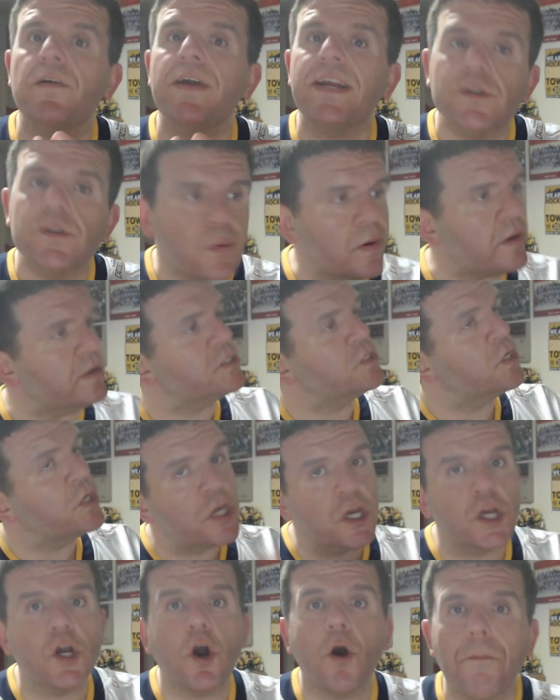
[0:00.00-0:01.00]
Twitter, so you can
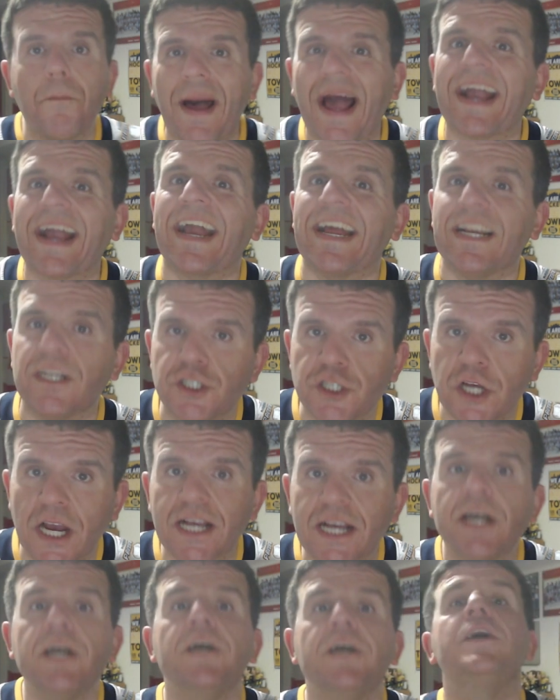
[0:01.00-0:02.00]
go back and check
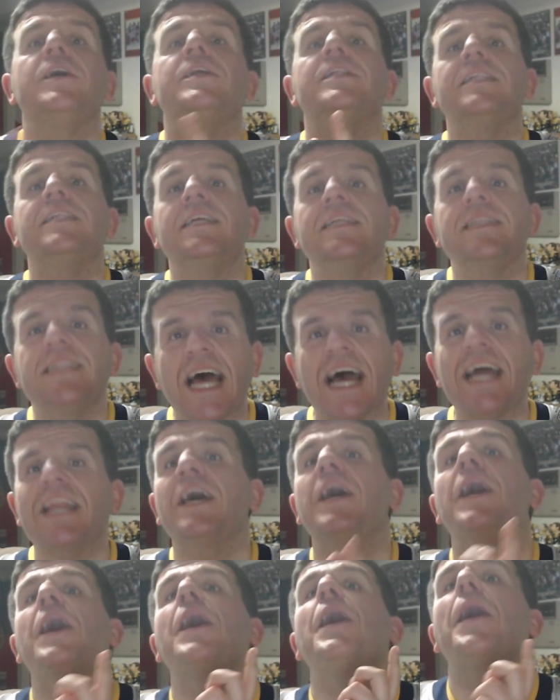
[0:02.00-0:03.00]
that
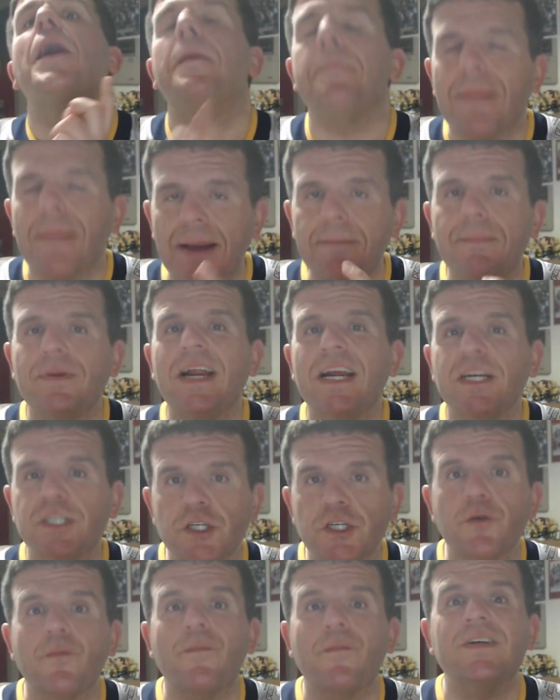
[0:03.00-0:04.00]
my
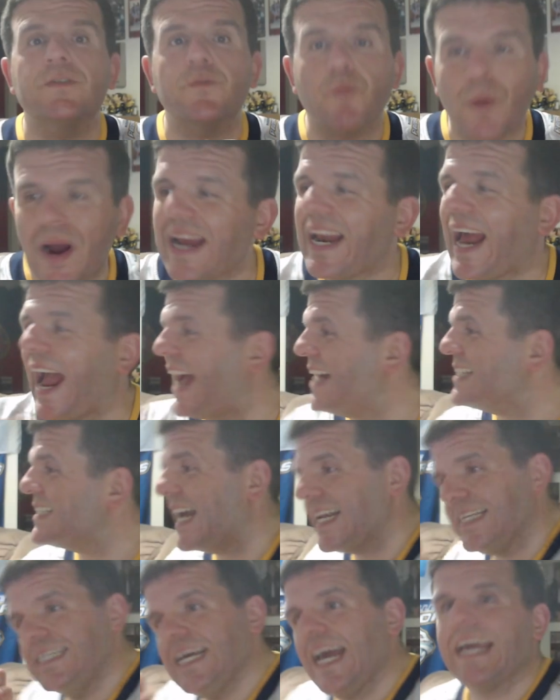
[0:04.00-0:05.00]
prediction was right as I
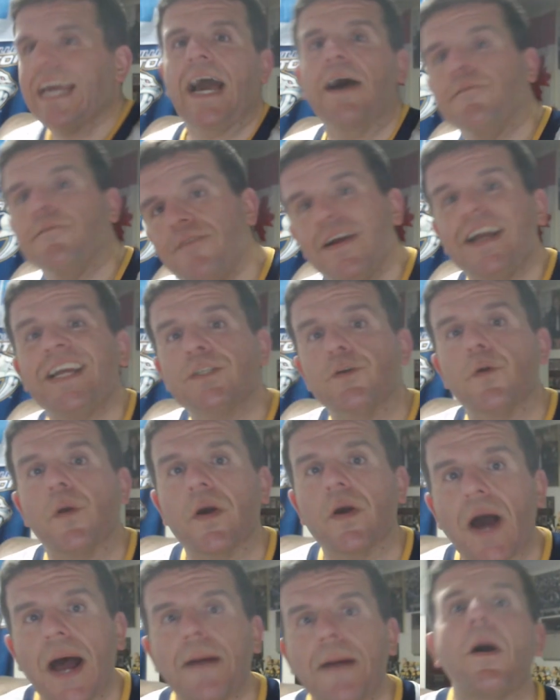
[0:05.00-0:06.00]
take a victory
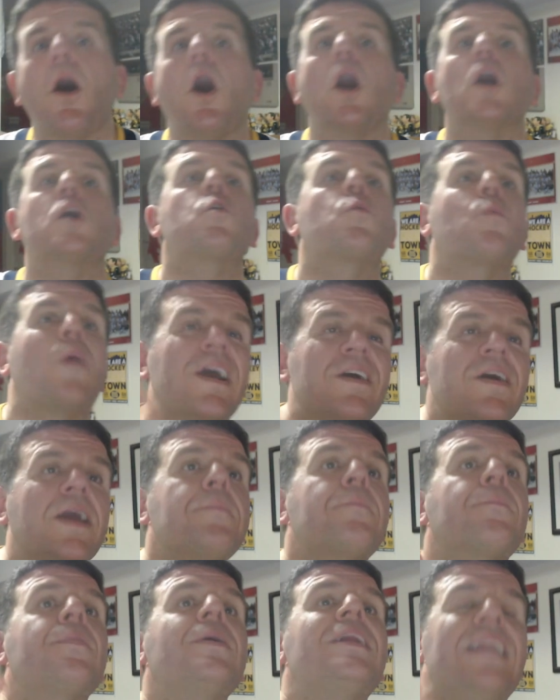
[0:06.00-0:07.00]
lap on correctly
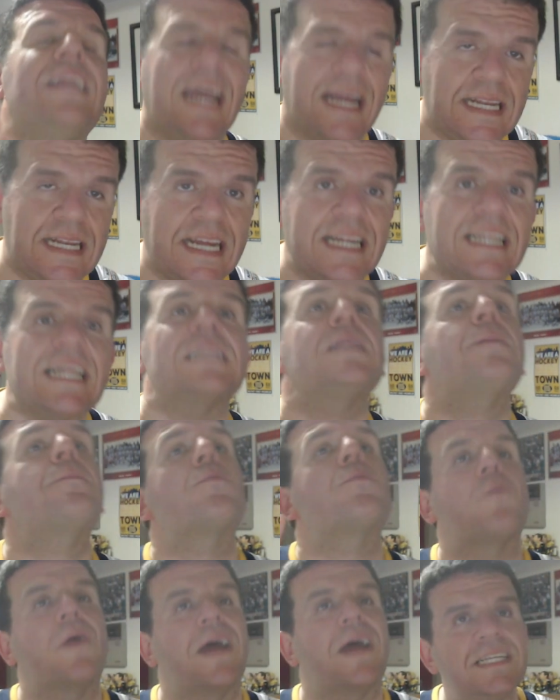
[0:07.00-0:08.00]
predicting that the
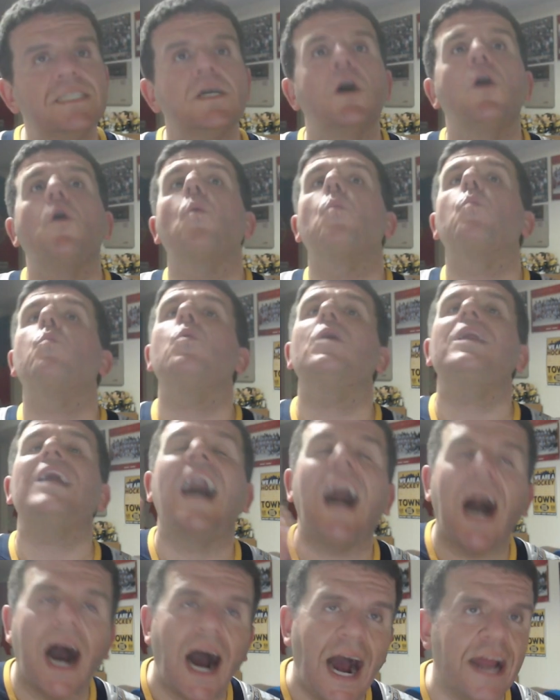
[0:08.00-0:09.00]
Preds would
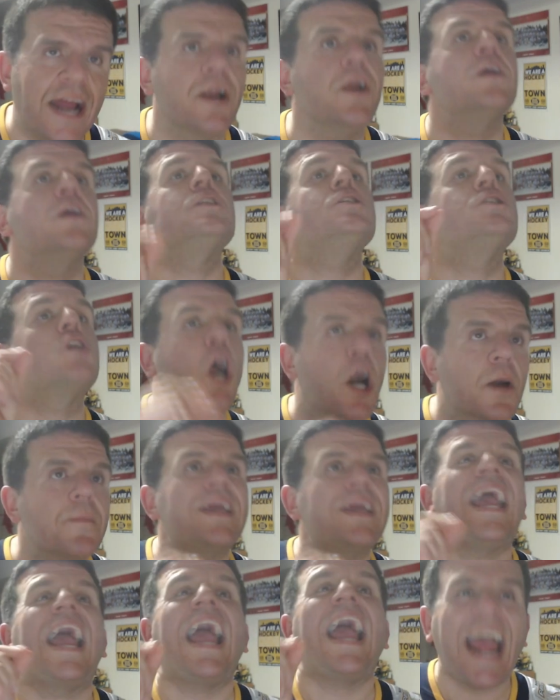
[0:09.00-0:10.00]
hire Darby
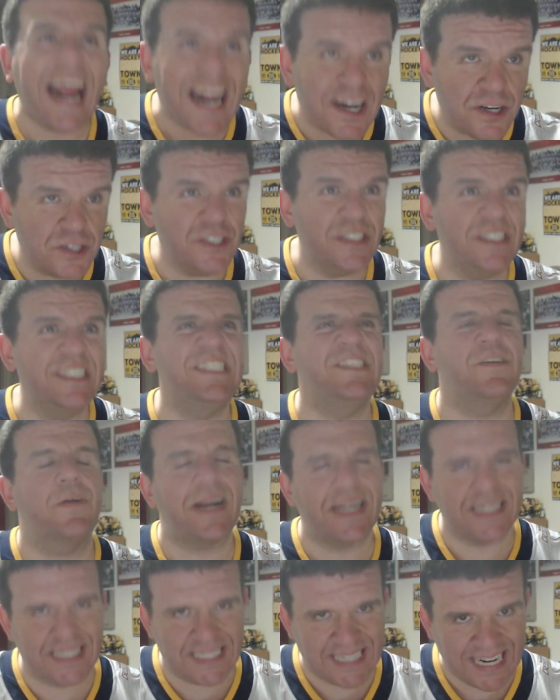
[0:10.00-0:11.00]

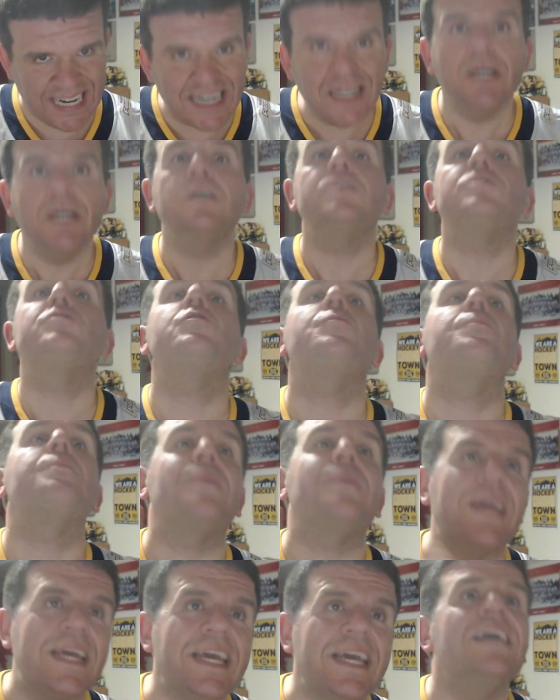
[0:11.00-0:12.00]
Hendrickson to
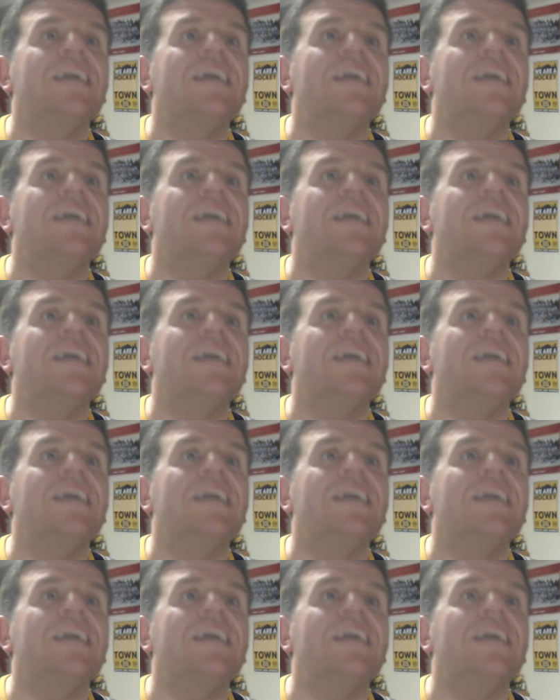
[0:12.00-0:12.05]
be